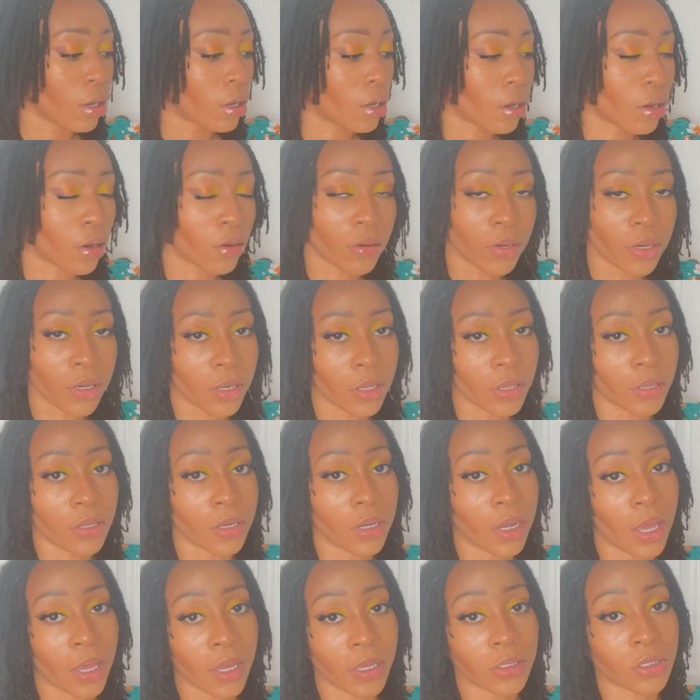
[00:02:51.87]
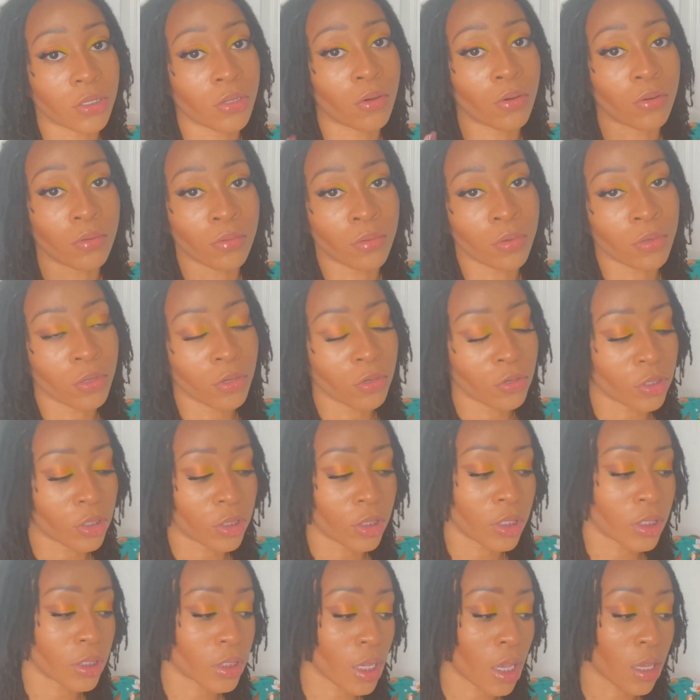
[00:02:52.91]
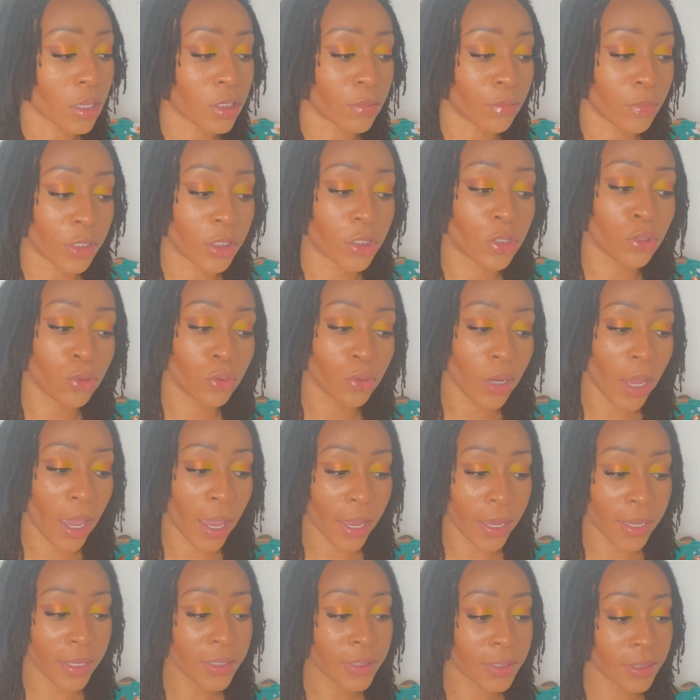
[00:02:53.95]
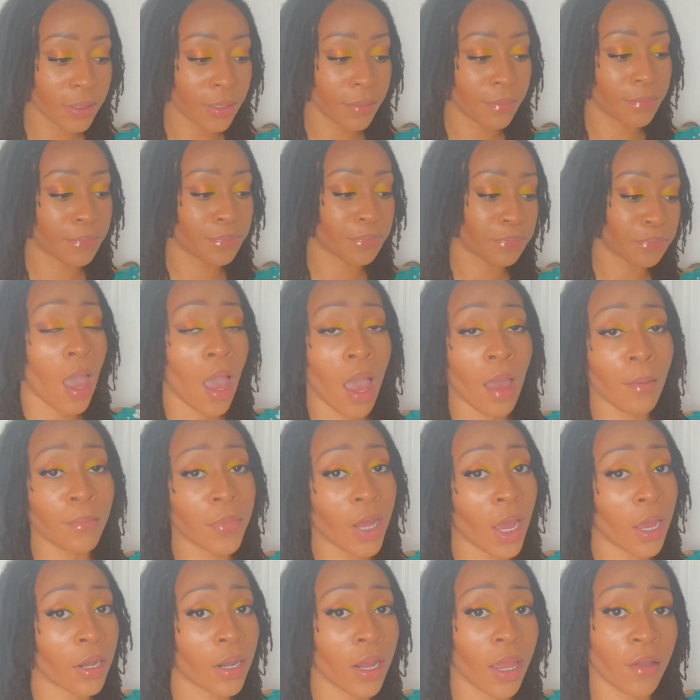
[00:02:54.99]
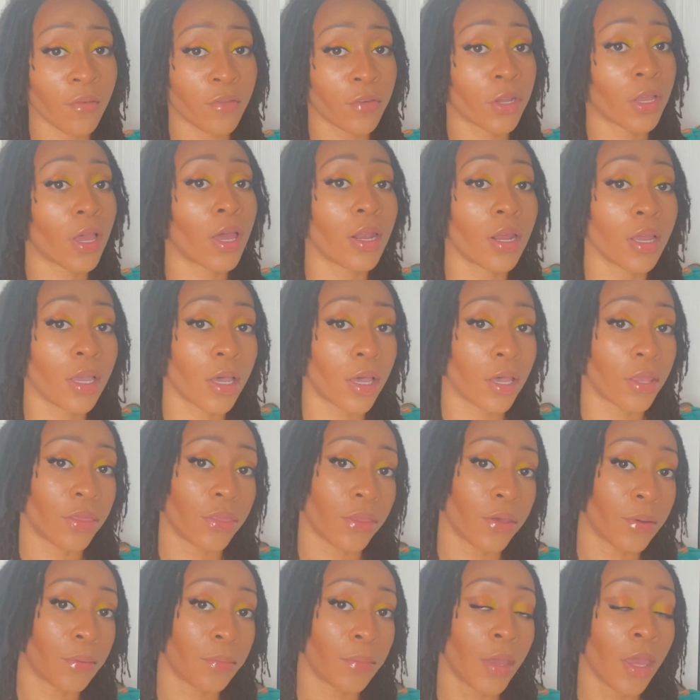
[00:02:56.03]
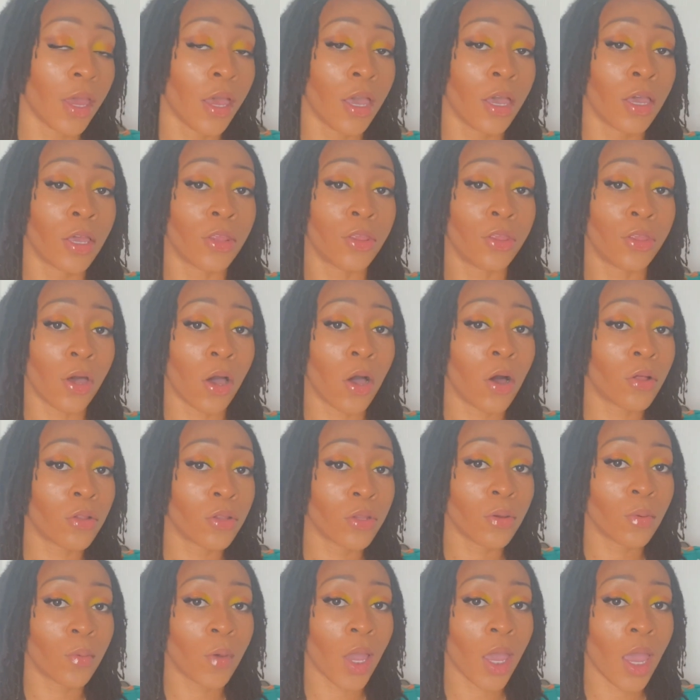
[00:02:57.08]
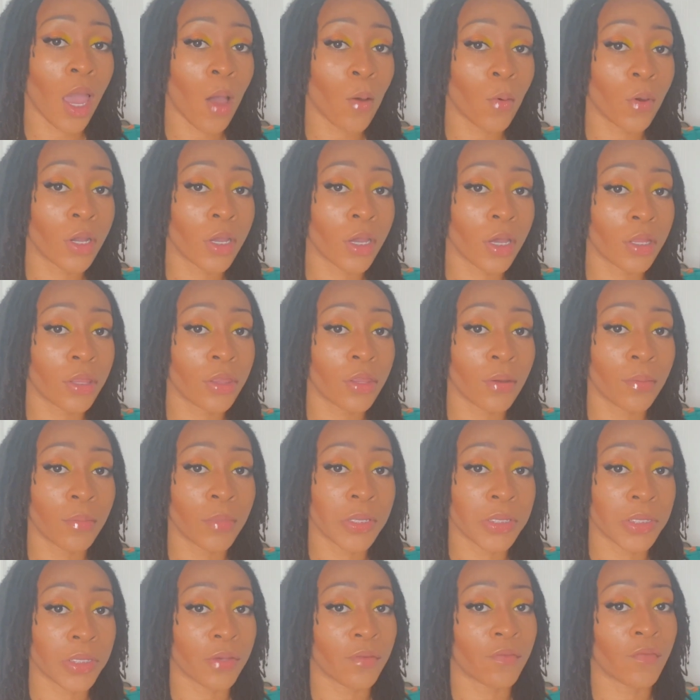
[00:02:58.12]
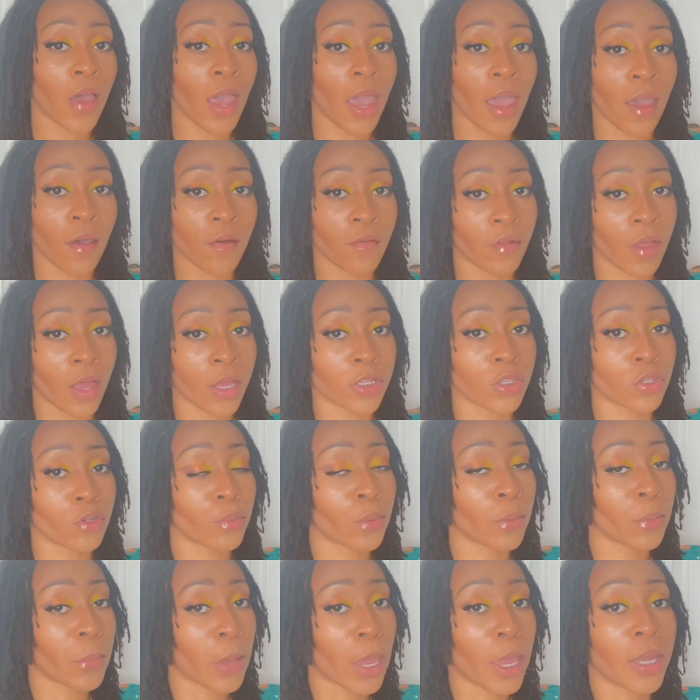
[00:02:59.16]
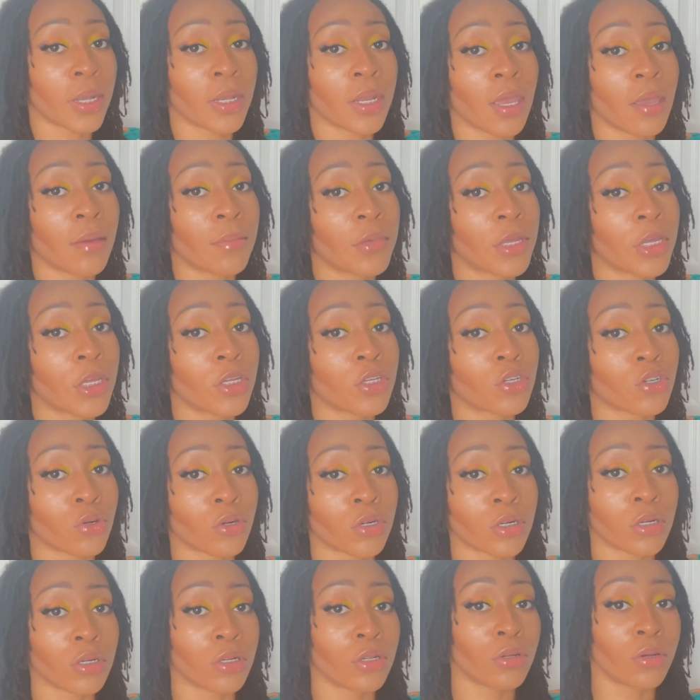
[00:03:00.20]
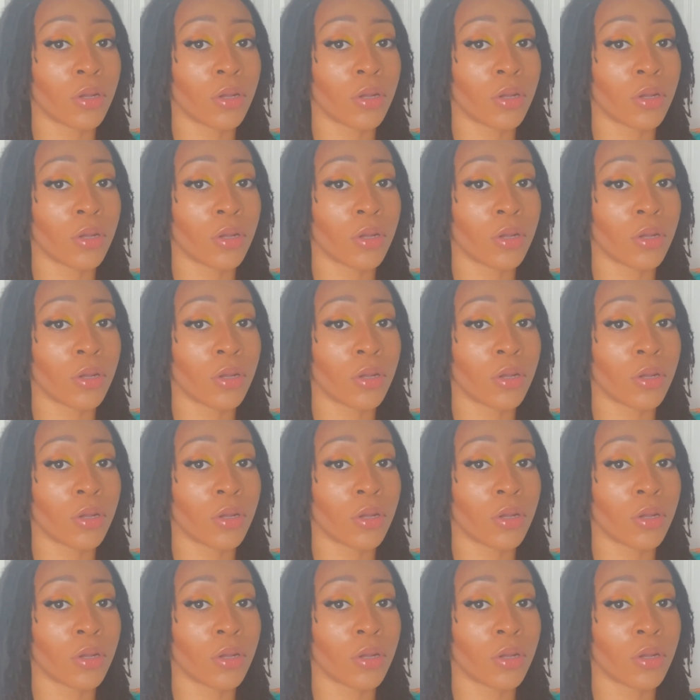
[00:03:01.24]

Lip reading: on another day. So usually it takes me 2 days. I'm not ever gonna cut them. The only way I would cut them is if I have like super bad damage or, you